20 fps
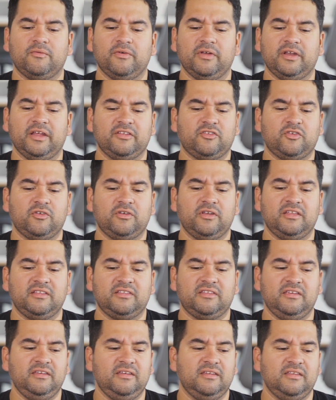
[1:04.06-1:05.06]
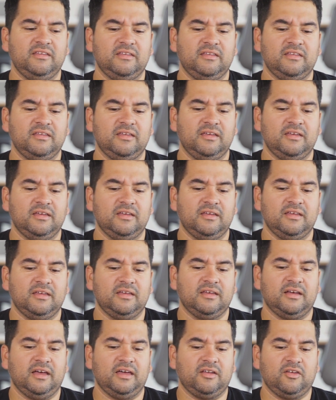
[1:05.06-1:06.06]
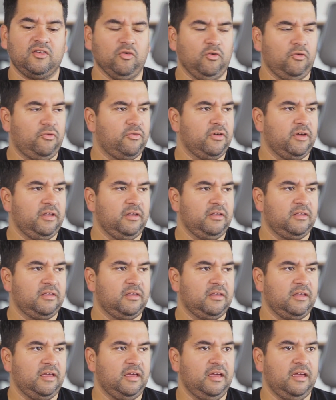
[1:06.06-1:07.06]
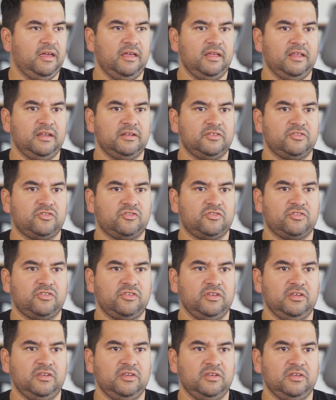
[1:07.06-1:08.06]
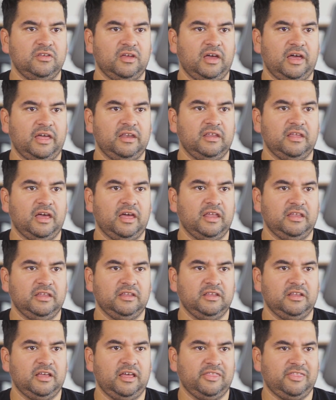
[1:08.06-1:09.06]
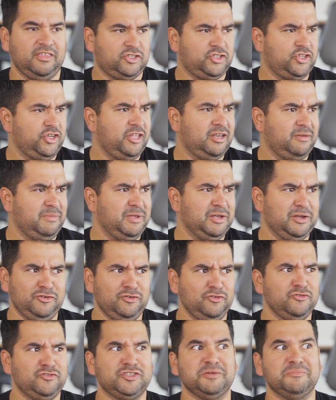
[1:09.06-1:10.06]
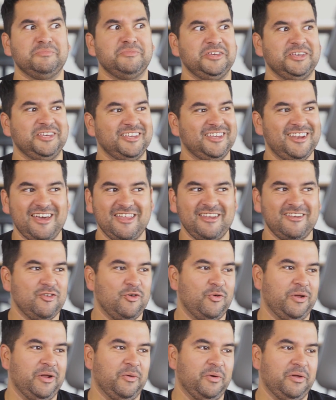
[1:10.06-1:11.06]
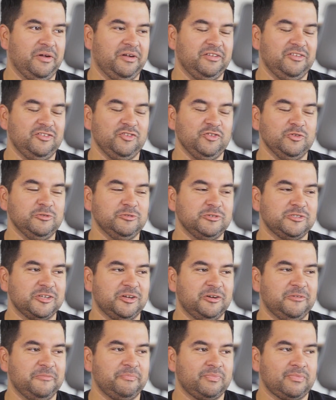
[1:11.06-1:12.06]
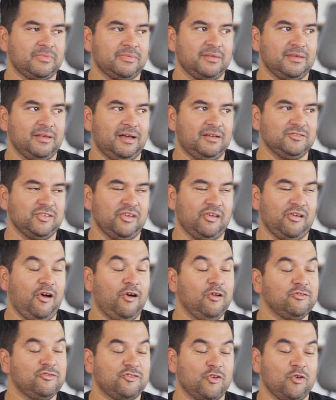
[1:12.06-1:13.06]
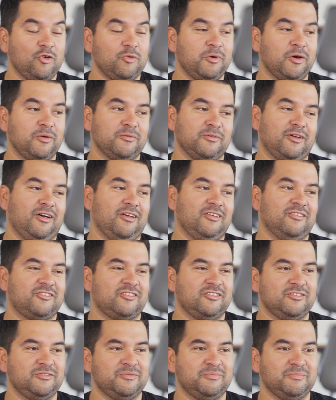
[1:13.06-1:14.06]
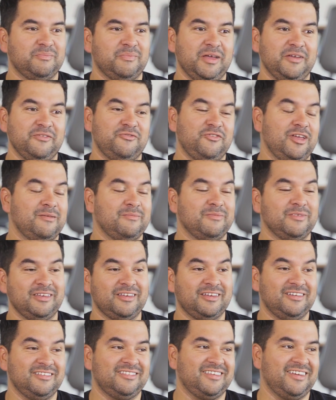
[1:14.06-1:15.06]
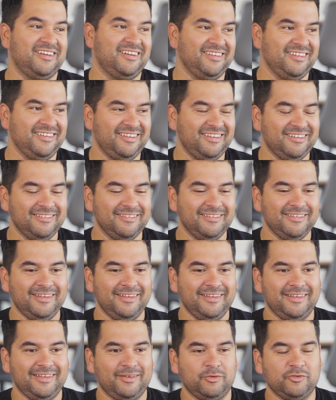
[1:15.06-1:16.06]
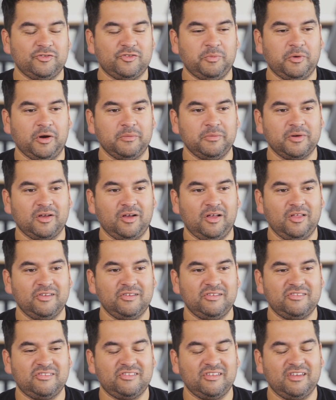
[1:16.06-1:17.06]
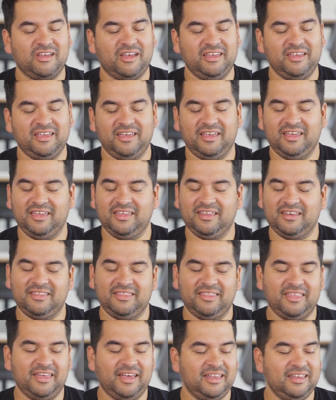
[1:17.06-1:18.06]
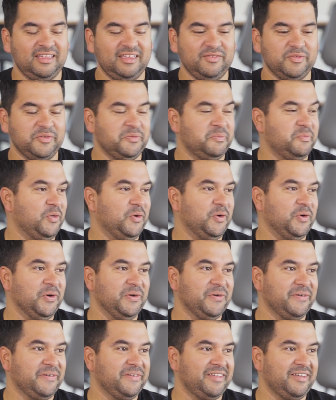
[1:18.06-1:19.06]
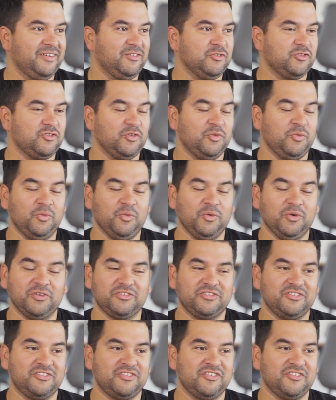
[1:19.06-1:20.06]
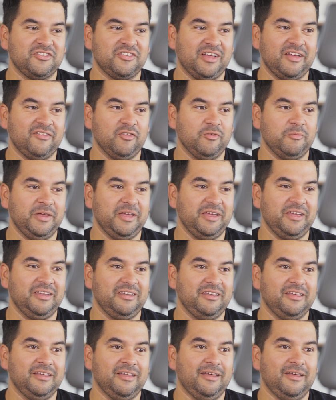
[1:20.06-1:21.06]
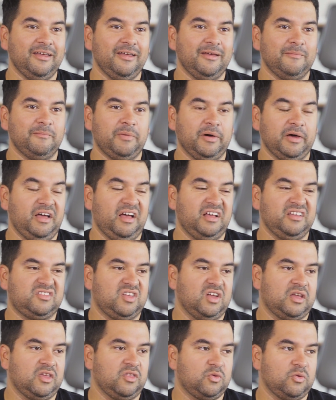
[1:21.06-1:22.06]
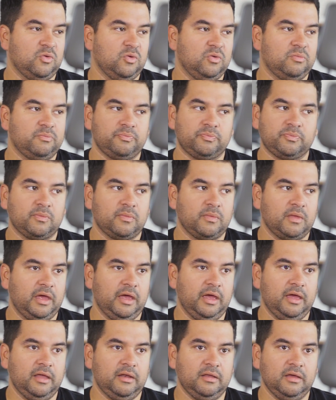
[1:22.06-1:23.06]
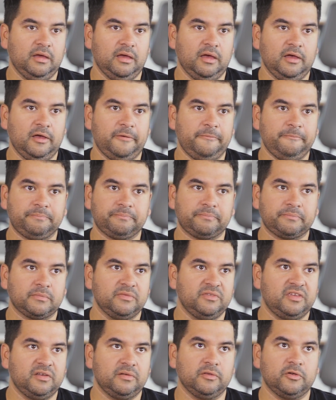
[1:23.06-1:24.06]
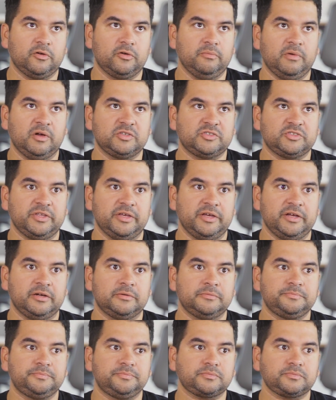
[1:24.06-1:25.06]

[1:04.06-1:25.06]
when I turned 18, I had a girlfriend, and I think she needed me to do something, and I didn't know what I wanted to do. So I was like, I'll just go to barber college because my family cuts hair, I went to barber college. I hated that even more. It was the worst decision I ever made. But I stuck it through and didn't learn much there.